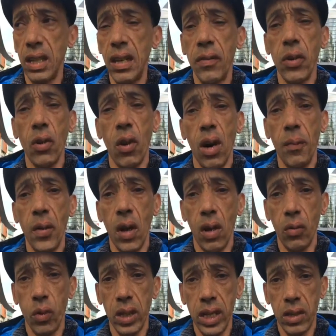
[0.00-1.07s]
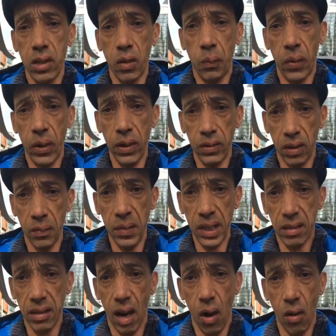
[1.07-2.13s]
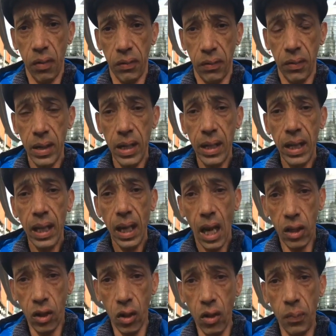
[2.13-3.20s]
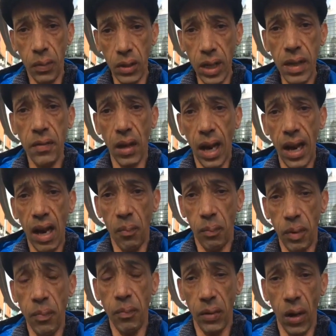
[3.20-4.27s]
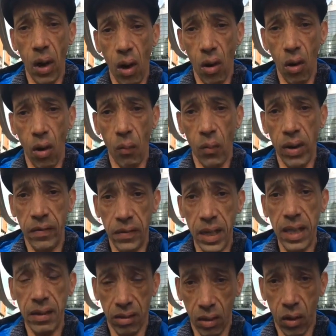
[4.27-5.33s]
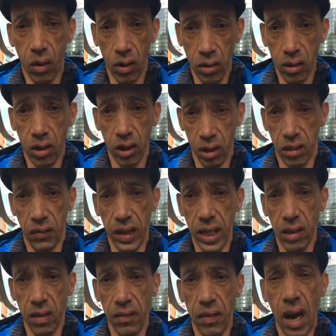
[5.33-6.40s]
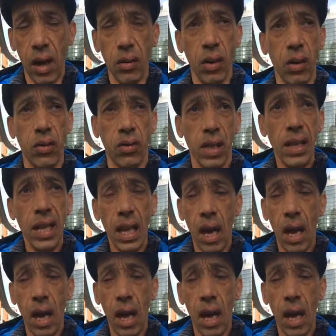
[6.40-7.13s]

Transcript: Even though I'm not a religious person myself, I do believe that I have been brought up with these Church of England values.